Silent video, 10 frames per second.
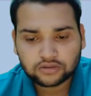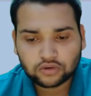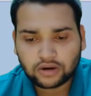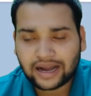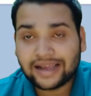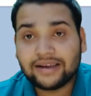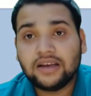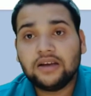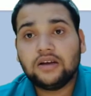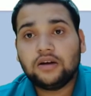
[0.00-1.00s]
So
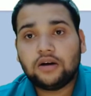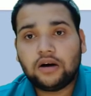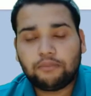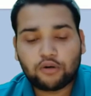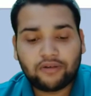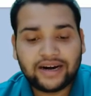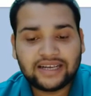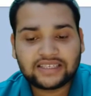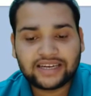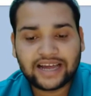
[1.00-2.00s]
I provide
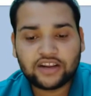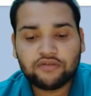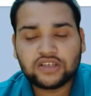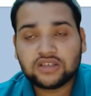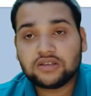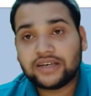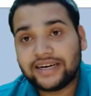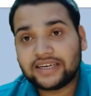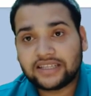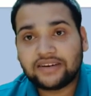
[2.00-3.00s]
a scenario which is
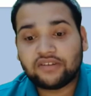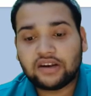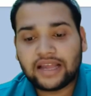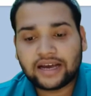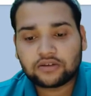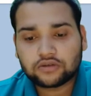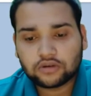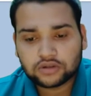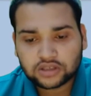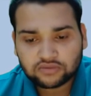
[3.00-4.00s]
greater than 1 lakh,
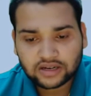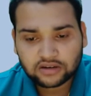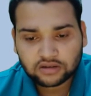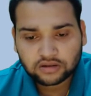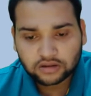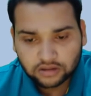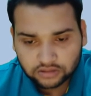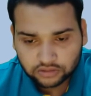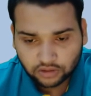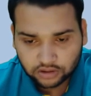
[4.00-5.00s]
so this will
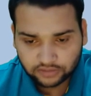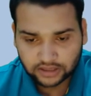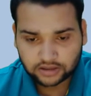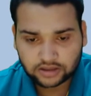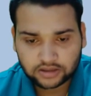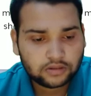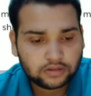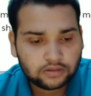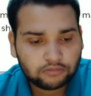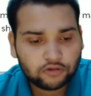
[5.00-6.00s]
not work.
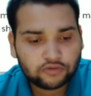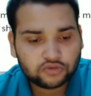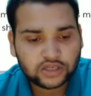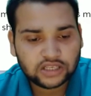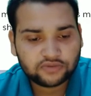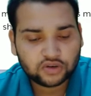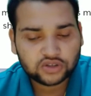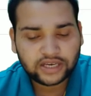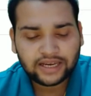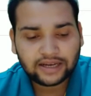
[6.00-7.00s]
Move to Salesforce
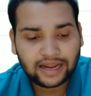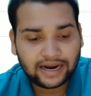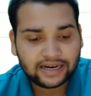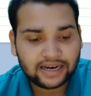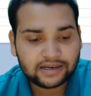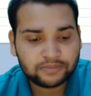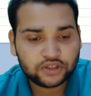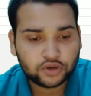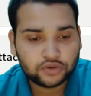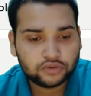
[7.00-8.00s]
Geek, and let me
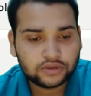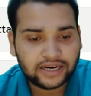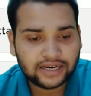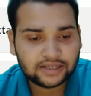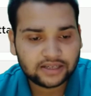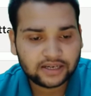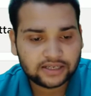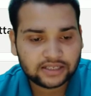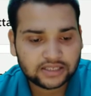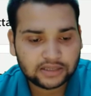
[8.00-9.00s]
show you that
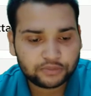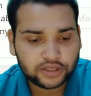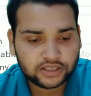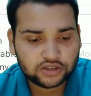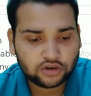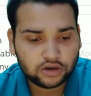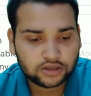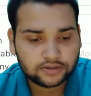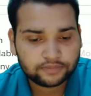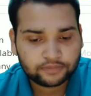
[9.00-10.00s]
the description is not.